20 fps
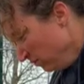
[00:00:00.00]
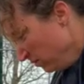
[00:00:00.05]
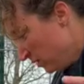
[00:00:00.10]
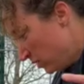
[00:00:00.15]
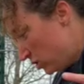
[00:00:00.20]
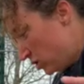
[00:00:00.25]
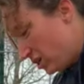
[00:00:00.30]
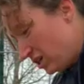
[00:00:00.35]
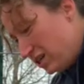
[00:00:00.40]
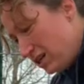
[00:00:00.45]

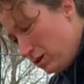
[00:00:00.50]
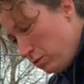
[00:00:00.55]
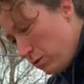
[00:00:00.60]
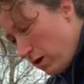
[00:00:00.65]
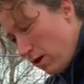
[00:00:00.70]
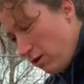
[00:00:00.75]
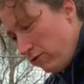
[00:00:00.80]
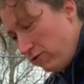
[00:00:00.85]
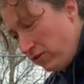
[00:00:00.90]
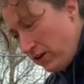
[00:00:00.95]
she did
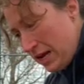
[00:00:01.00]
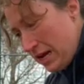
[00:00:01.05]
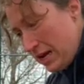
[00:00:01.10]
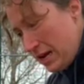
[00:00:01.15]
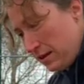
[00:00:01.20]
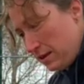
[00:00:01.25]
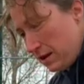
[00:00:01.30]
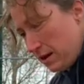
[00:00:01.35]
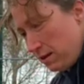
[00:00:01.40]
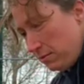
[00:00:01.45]
well uh,
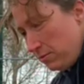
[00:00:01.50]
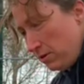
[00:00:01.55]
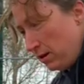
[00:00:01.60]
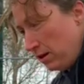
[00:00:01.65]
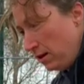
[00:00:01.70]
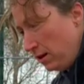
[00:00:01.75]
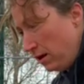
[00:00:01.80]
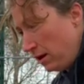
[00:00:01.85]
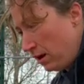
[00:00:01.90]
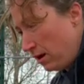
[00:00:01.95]
feeding them.
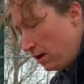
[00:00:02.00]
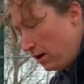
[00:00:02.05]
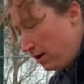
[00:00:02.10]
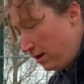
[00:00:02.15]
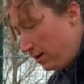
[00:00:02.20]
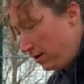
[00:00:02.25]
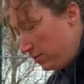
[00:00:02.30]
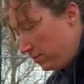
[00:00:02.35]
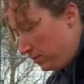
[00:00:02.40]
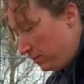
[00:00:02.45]

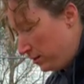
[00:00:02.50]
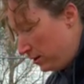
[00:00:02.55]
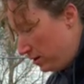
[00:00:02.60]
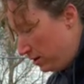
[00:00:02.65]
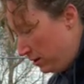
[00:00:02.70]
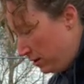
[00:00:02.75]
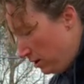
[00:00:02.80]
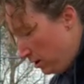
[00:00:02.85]
Um, uh,